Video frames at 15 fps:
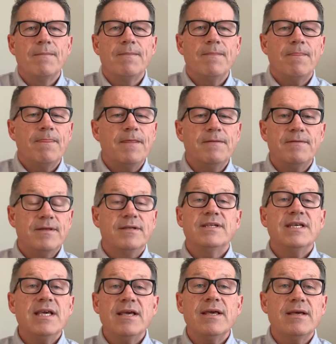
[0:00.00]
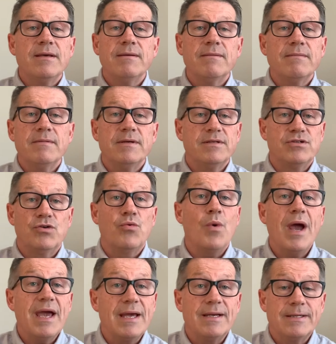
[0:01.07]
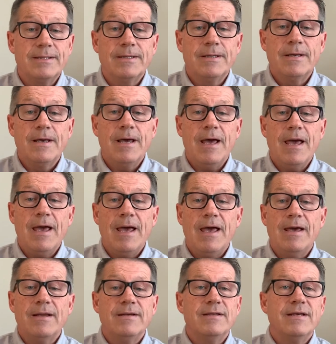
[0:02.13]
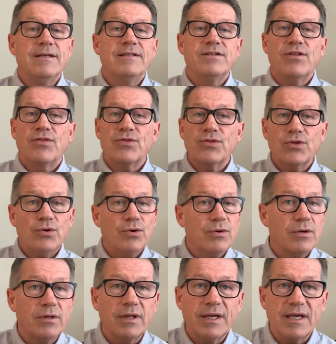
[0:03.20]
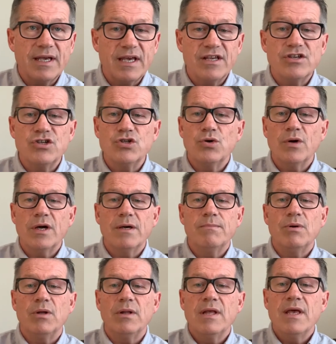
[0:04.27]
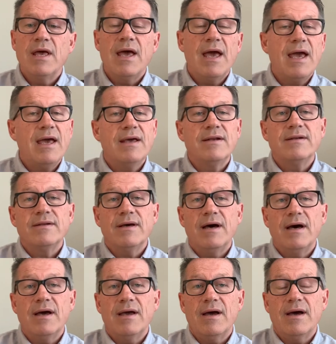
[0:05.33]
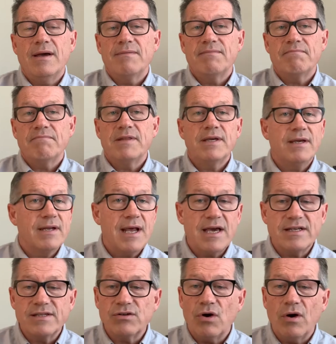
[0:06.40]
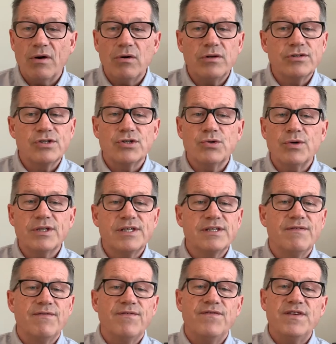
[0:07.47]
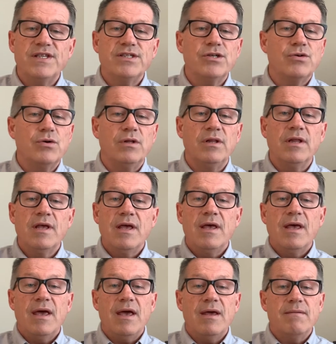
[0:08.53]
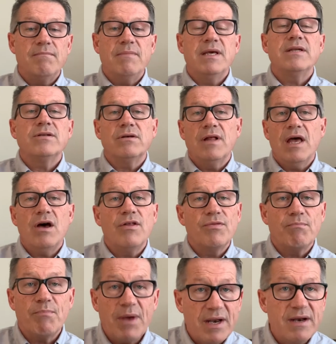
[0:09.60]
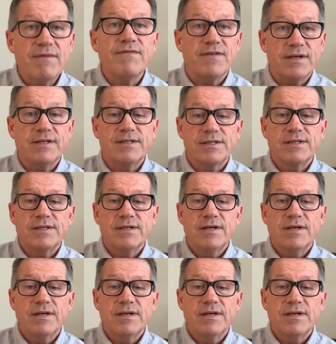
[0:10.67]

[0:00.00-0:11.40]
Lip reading: The tea is great and it's thoroughly enjoyable. And I think it has all sorts of physical and mental health benefits.